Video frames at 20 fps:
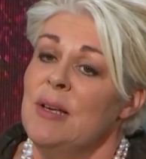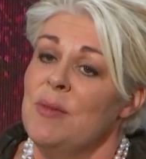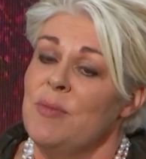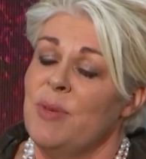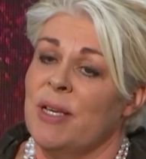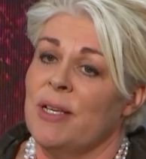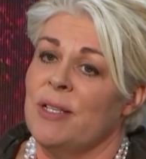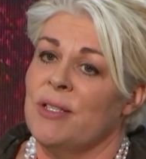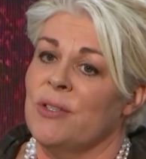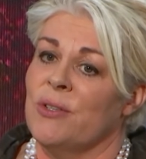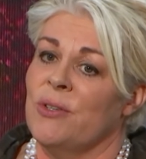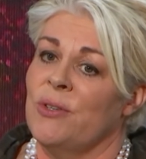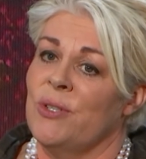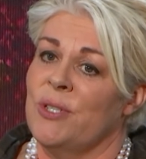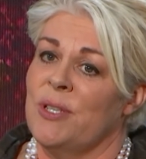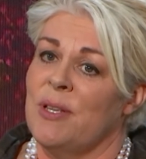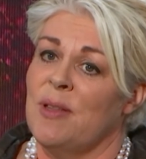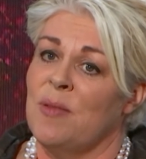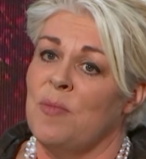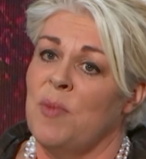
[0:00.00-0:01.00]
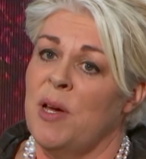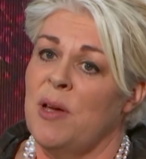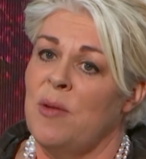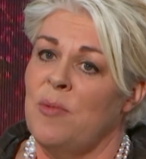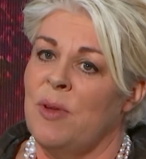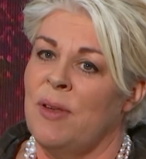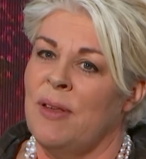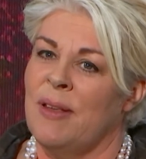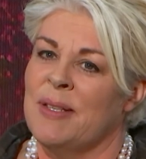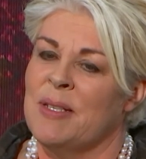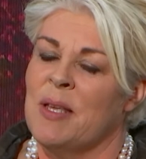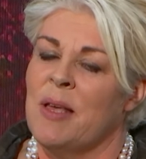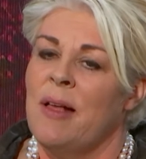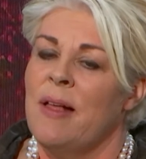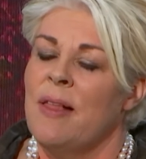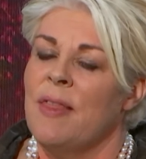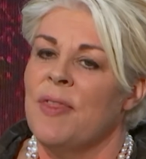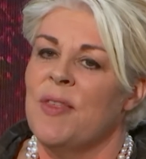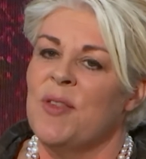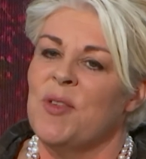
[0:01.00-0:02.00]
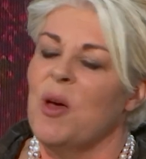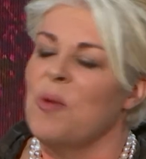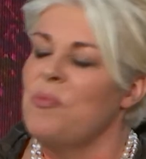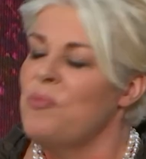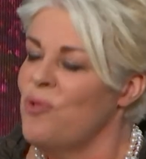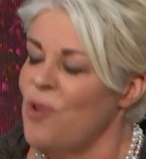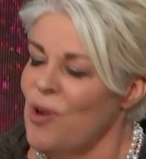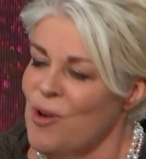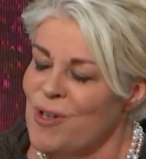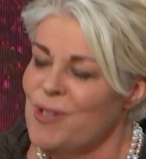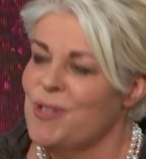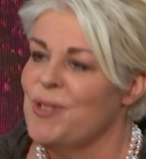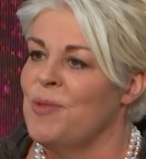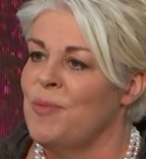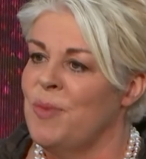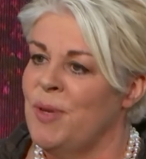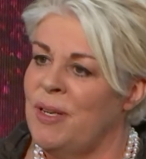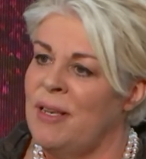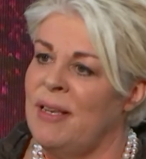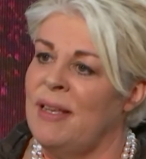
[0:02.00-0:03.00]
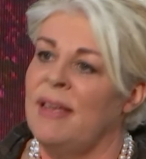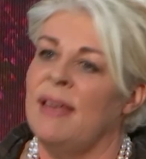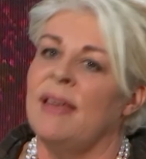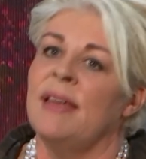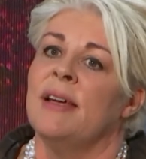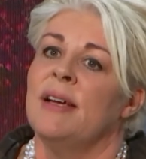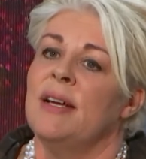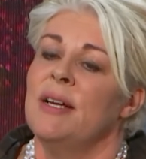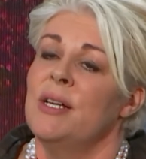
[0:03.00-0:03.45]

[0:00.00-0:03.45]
Because, of course, at the moment, there's approximately